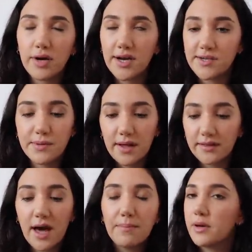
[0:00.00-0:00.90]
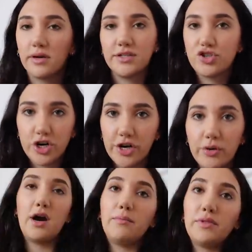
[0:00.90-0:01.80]
I hate to be like that, but it's true.
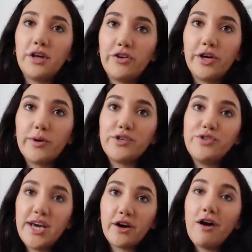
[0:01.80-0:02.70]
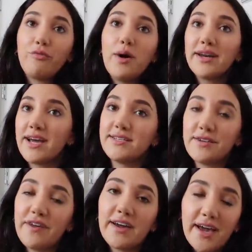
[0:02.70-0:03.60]
Now I'm literally going to take off one
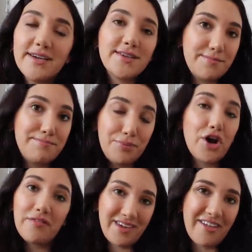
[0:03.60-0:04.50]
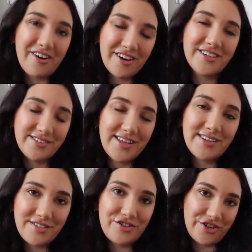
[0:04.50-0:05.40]
Casetify case and put on the other because
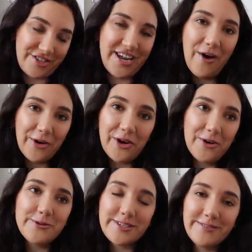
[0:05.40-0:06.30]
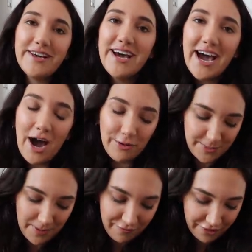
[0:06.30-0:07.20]
that's just how it goes and how it's
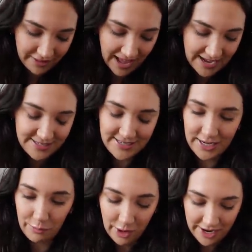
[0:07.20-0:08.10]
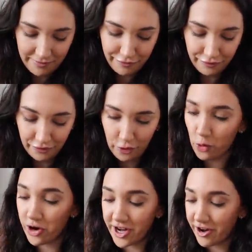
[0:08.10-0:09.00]
been for the last like what
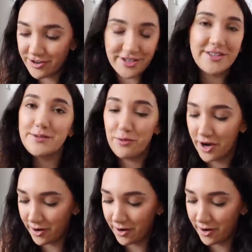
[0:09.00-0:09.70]
four years at this point.